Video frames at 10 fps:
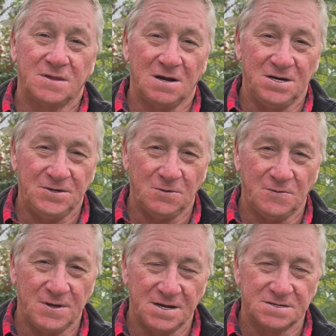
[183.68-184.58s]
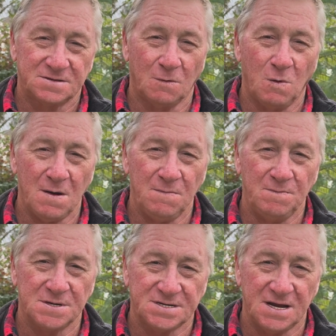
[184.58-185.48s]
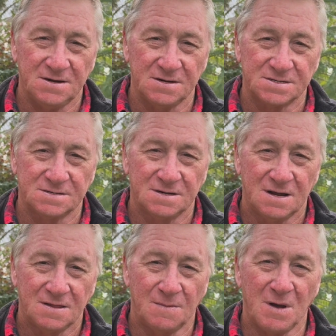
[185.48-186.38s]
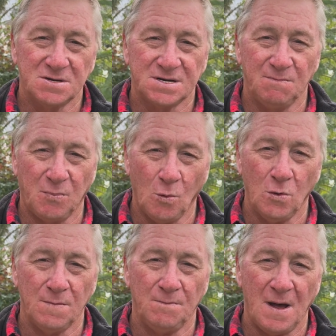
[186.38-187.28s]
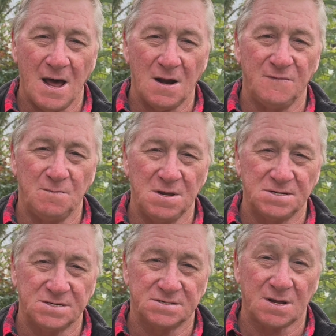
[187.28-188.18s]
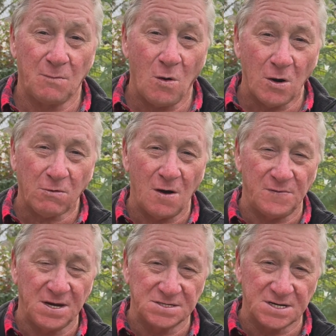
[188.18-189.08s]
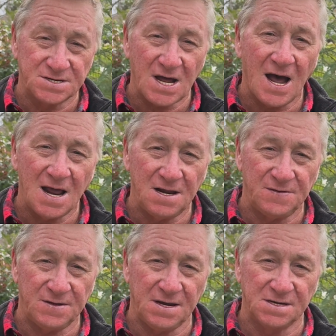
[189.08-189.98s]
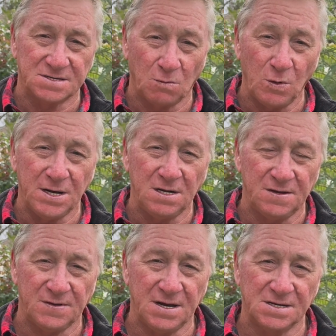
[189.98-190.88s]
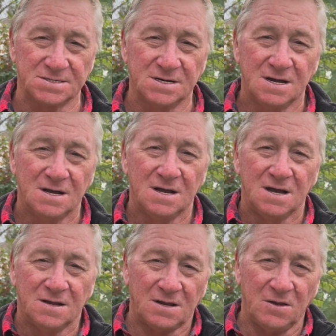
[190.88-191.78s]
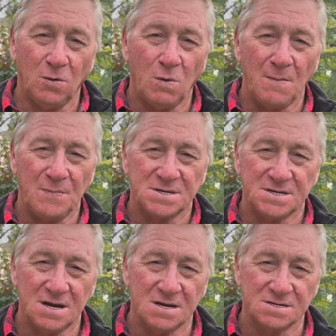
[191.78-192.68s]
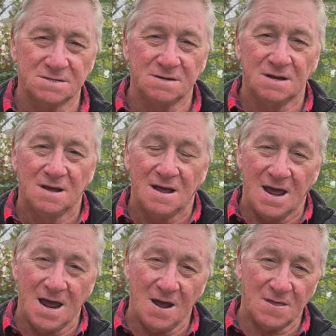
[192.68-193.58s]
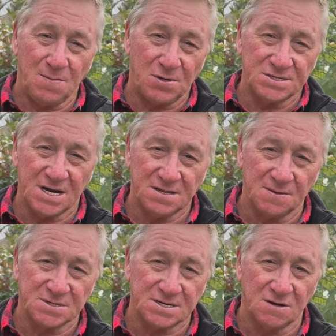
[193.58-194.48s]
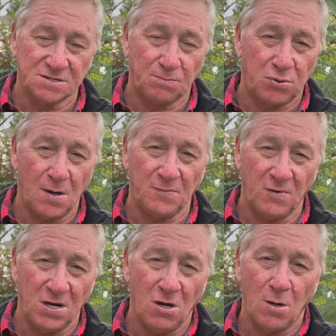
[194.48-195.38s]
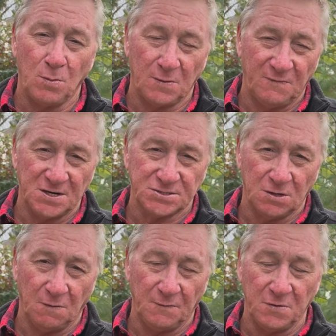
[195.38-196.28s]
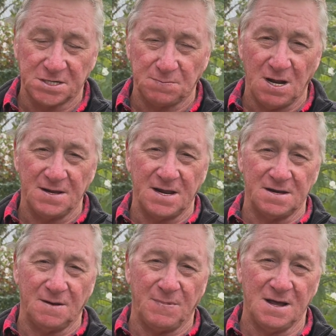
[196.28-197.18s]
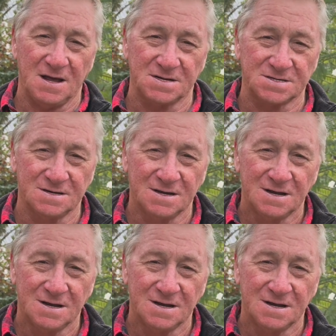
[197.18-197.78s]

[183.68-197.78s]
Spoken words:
the little things, the 1%ers, the most important part of your business, the micro things, the daily things, the weekly things, the little 1%ers, how they present themselves, prompt, reliable, professional. We've explained that in the past.